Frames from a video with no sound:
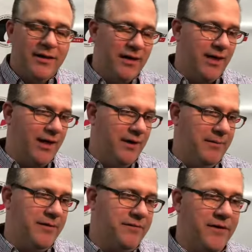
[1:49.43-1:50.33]

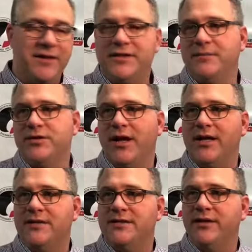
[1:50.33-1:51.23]
and finish some
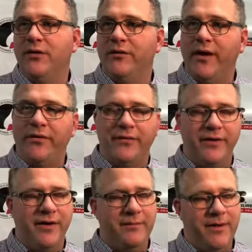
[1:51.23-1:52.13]
shots, you know, around the
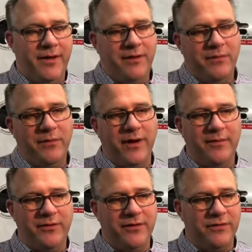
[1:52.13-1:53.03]
rim, and we weren't
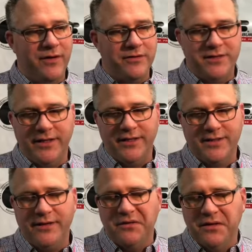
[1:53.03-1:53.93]
able to do those things.
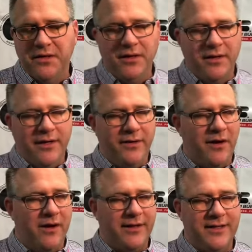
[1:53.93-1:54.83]
I don't, you know,
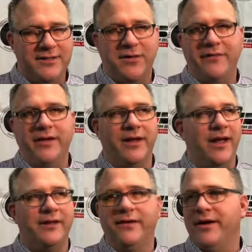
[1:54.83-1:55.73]
our kids don't have anything to
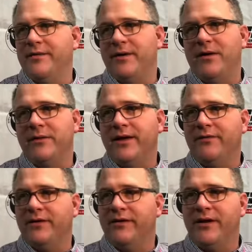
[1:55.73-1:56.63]
hang their head about. We gave
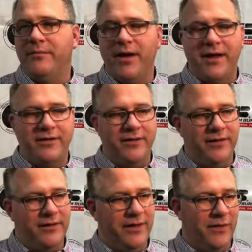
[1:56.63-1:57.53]
it a great battle,
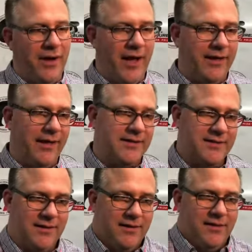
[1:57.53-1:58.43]
and, you know, I
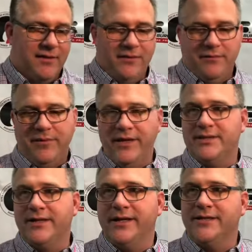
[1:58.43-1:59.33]
guess biggest
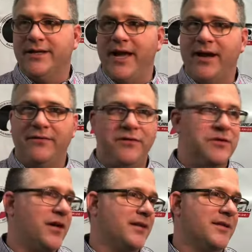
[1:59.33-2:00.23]
thing is they had a few
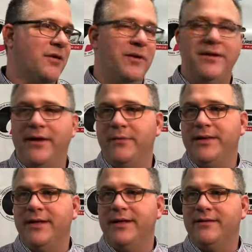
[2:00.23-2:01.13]
shots go in that we
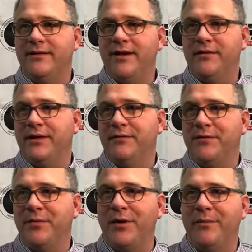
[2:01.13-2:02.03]
didn't, and I think if the
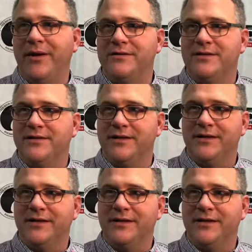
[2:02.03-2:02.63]
ball bounces a